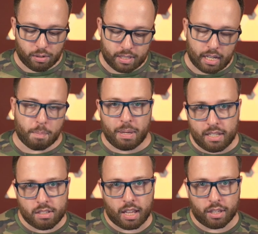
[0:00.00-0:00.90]
take a
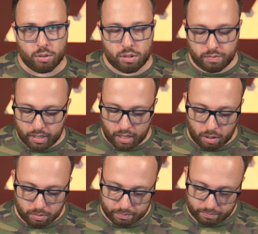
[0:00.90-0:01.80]
piece of that YouTube
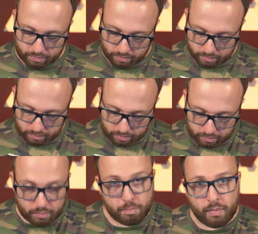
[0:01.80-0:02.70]
video,
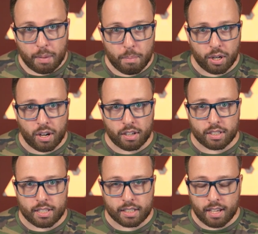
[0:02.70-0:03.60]
put it on your
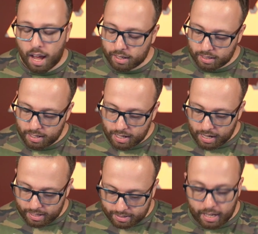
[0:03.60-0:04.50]
TikTok
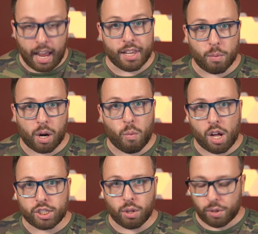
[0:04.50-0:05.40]
and say, hey, you want to
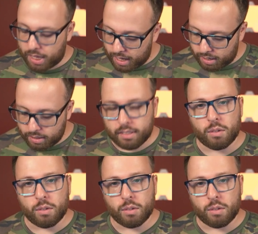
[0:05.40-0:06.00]
watch the whole thing?